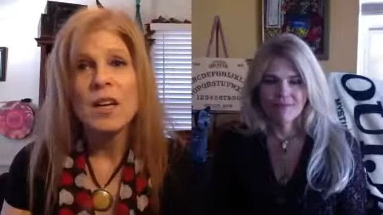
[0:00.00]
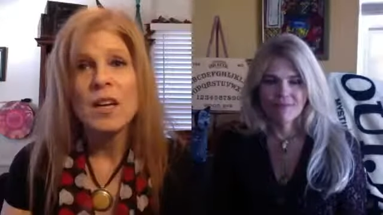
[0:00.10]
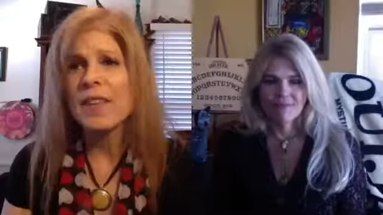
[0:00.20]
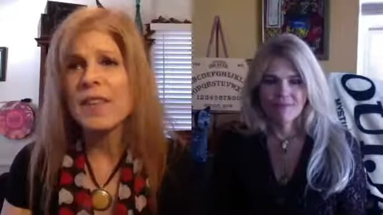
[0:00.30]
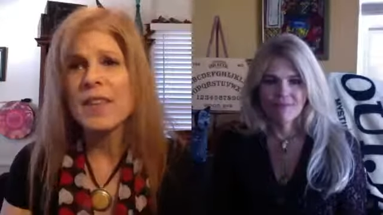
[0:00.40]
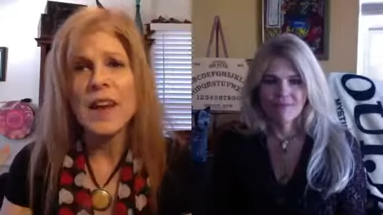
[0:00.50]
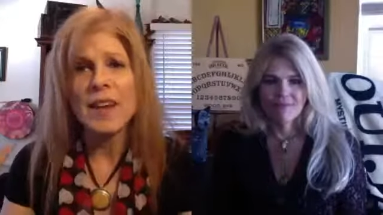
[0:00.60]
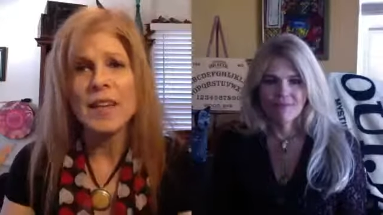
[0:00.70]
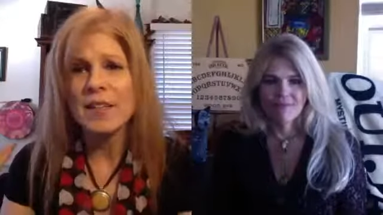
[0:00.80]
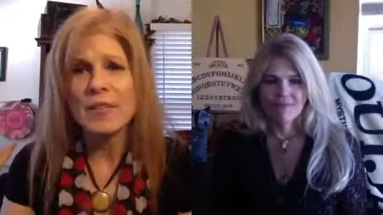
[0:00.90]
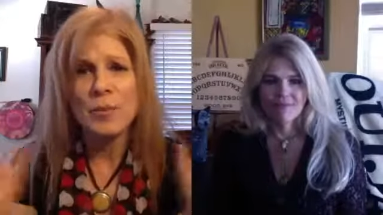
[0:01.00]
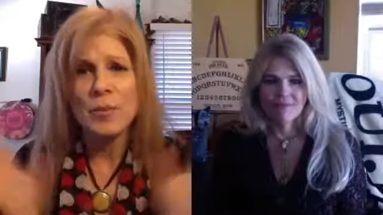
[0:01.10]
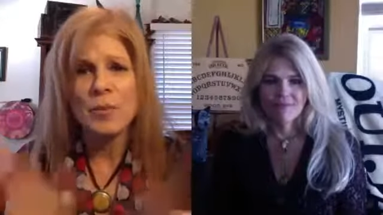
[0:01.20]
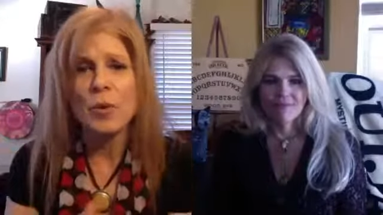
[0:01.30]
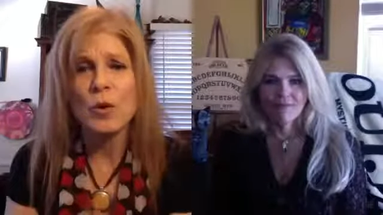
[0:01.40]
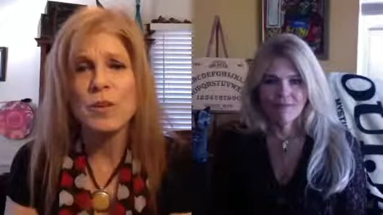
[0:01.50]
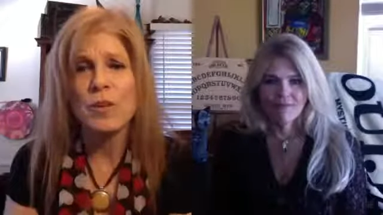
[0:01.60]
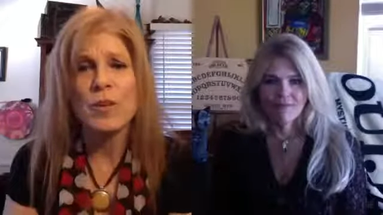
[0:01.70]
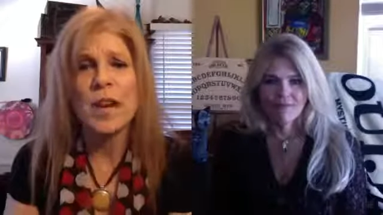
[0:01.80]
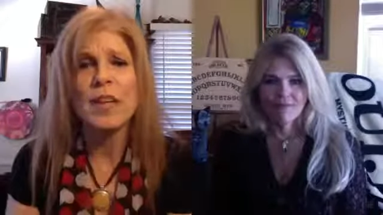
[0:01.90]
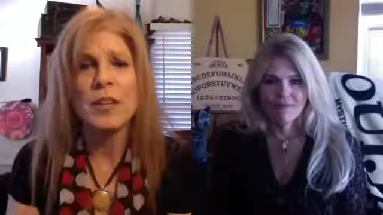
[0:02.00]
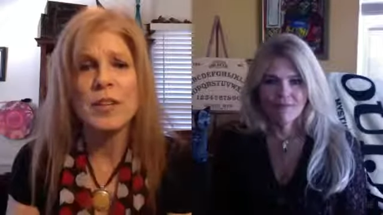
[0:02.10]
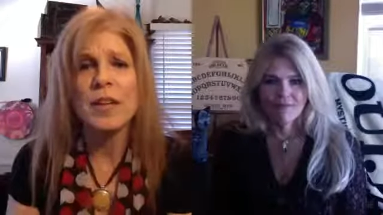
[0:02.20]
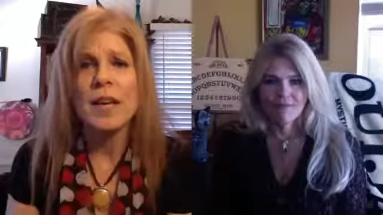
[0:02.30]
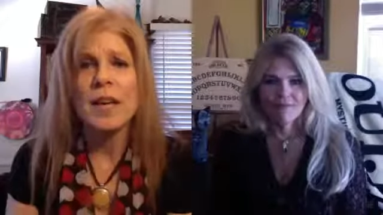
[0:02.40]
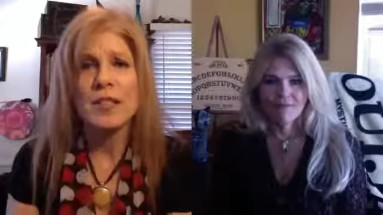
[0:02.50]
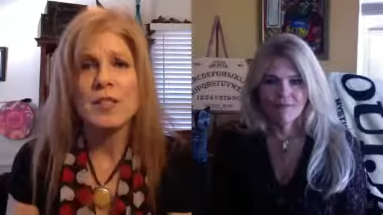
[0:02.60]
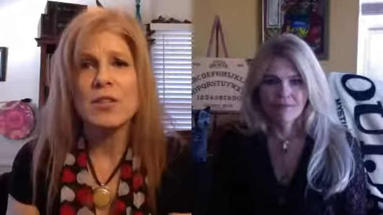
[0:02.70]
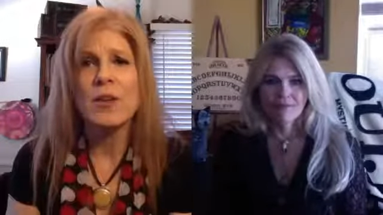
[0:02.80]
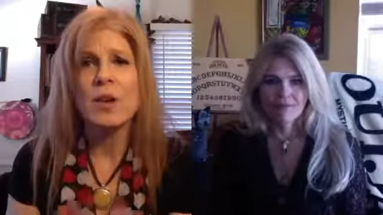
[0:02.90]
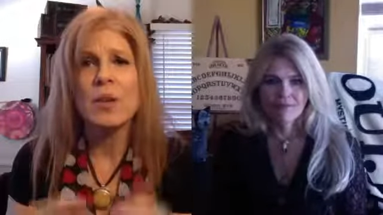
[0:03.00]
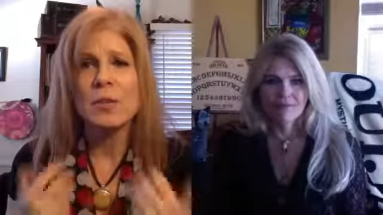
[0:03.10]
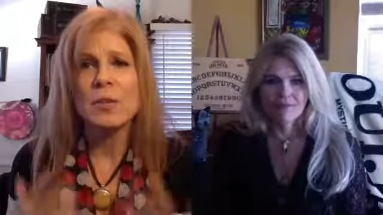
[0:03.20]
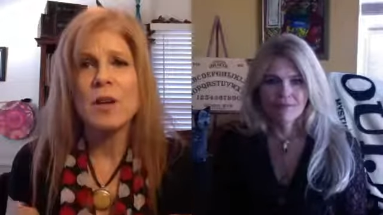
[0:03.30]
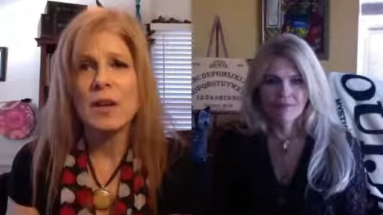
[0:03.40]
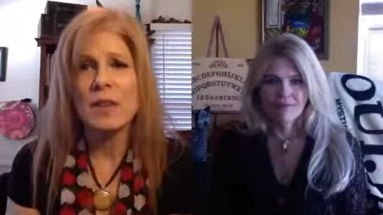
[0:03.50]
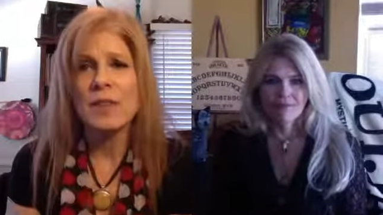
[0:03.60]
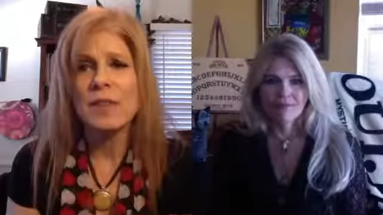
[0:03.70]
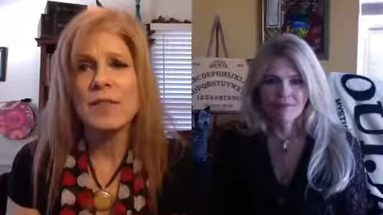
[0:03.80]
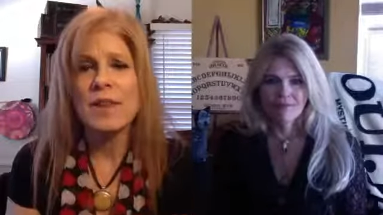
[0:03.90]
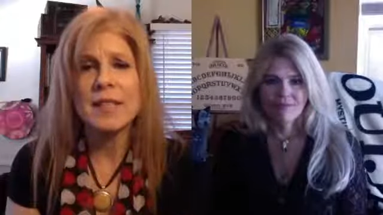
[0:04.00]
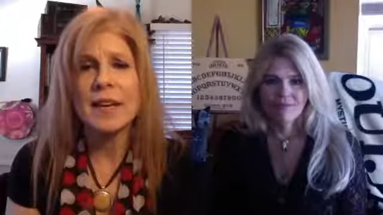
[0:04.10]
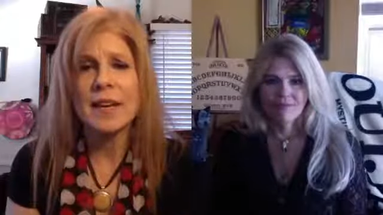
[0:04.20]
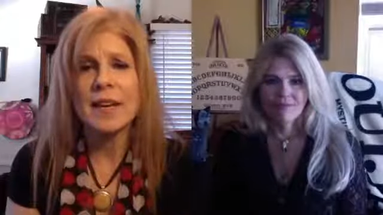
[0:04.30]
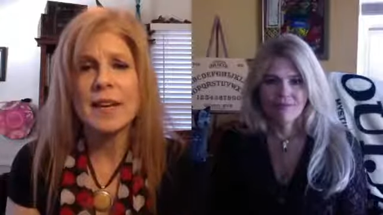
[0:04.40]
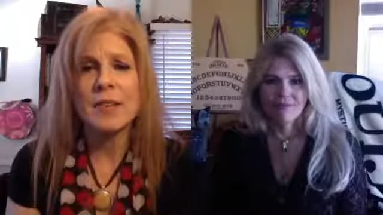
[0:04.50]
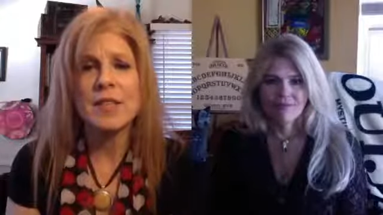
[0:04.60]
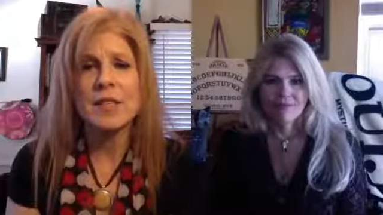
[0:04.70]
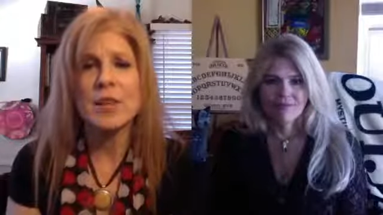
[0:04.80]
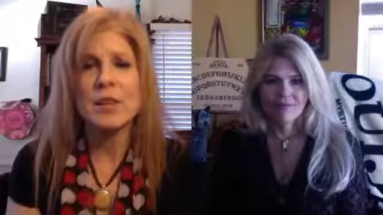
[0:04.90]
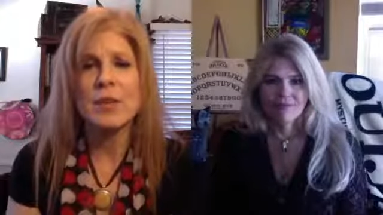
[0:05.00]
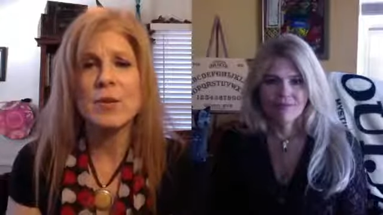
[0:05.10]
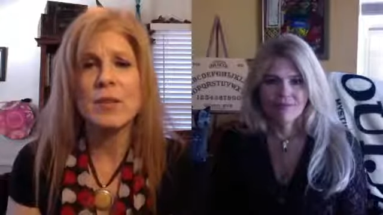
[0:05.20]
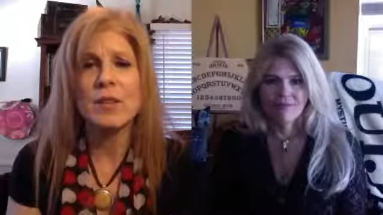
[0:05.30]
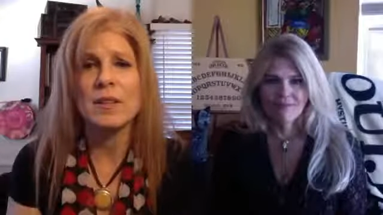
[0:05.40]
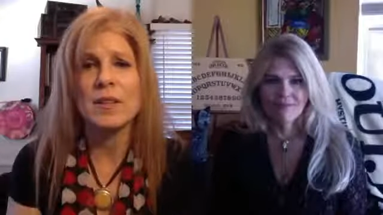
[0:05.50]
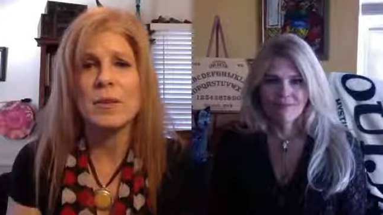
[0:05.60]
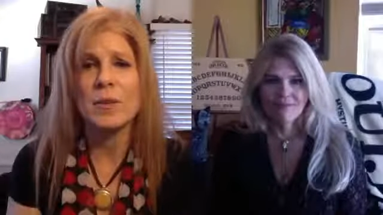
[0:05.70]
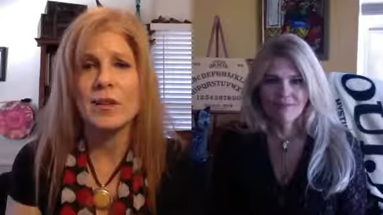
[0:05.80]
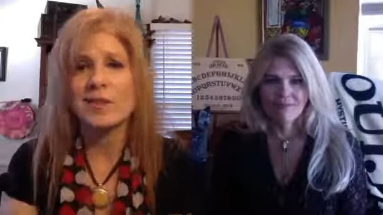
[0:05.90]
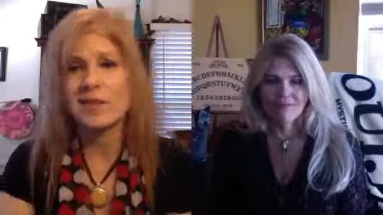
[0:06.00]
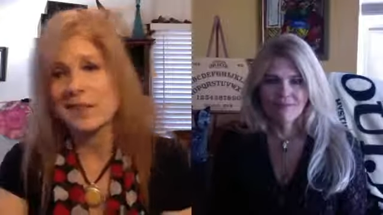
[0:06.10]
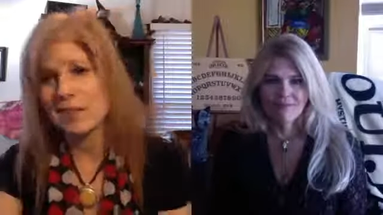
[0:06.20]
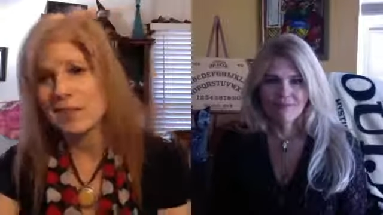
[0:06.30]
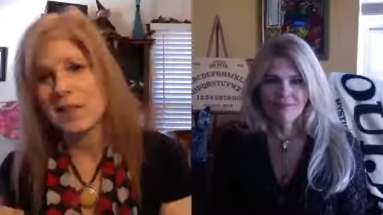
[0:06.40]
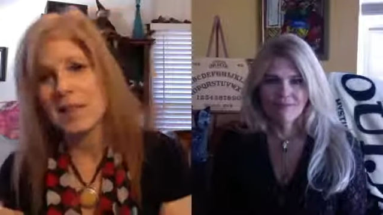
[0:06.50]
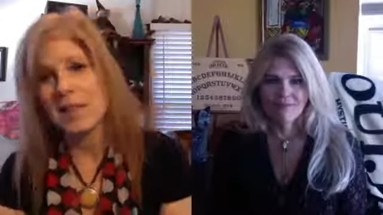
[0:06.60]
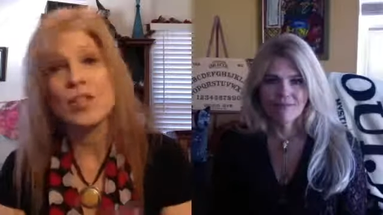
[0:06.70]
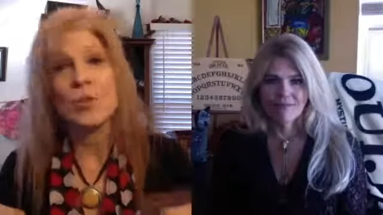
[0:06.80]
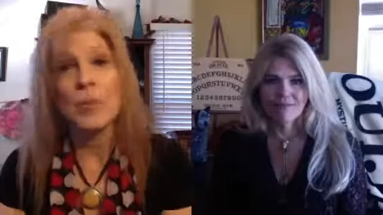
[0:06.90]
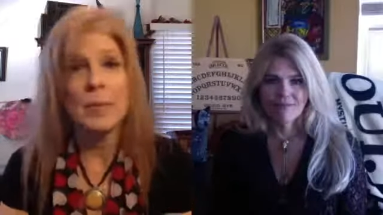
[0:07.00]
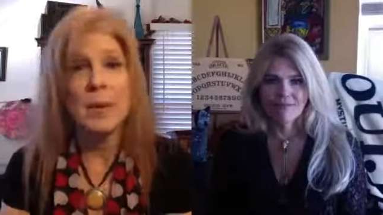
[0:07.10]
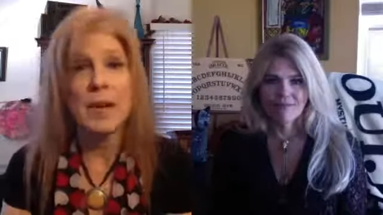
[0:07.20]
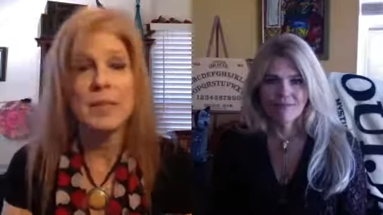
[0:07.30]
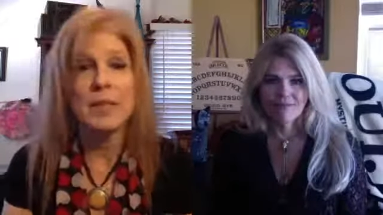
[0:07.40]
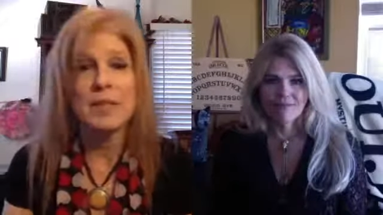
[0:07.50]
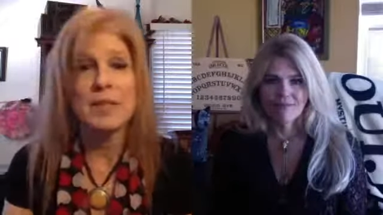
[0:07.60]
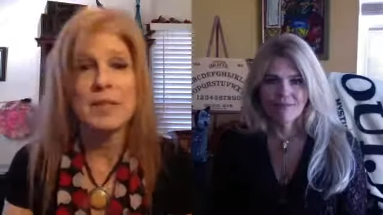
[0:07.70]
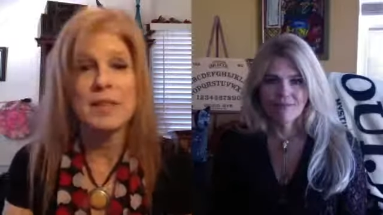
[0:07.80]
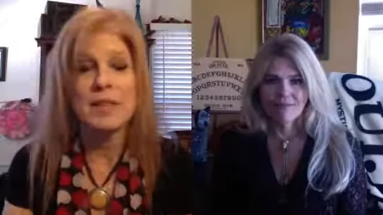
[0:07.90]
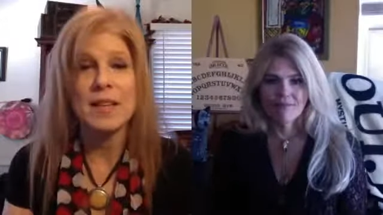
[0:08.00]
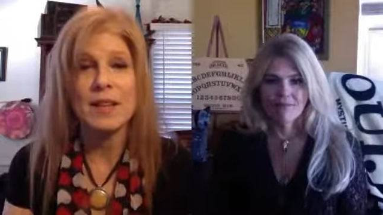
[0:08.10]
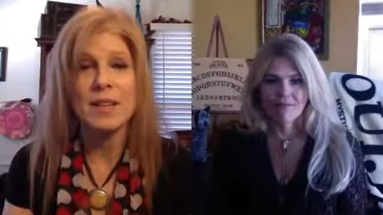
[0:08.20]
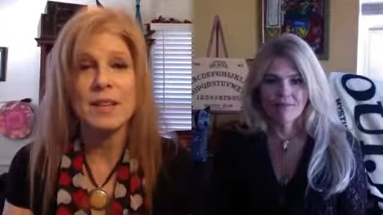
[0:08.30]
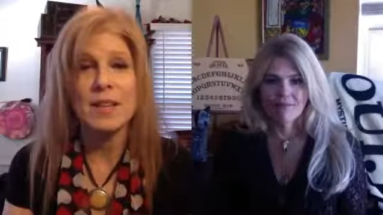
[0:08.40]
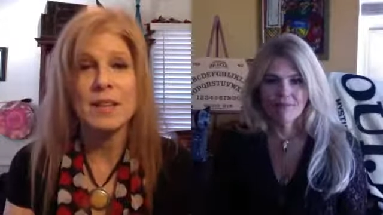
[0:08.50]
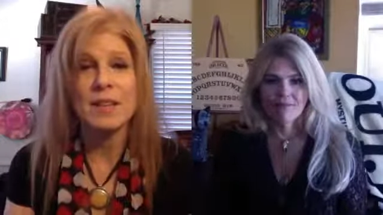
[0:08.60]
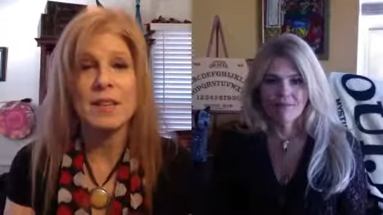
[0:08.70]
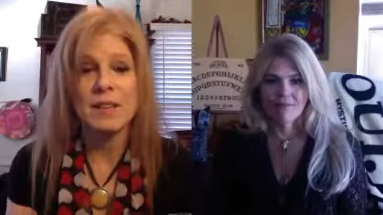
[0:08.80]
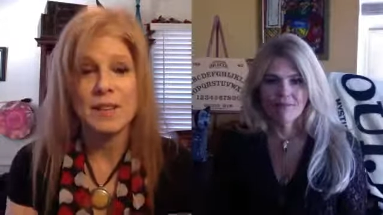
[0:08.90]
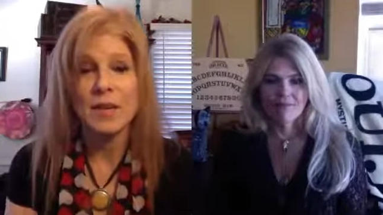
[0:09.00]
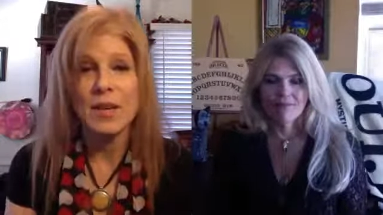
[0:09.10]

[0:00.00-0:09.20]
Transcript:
Speaker 1: I, that could give you so much more info than I could, and so go uh, investigate. Everything's on Google, and that's what I just. Unless you want to pay me to sit down and, and, you know,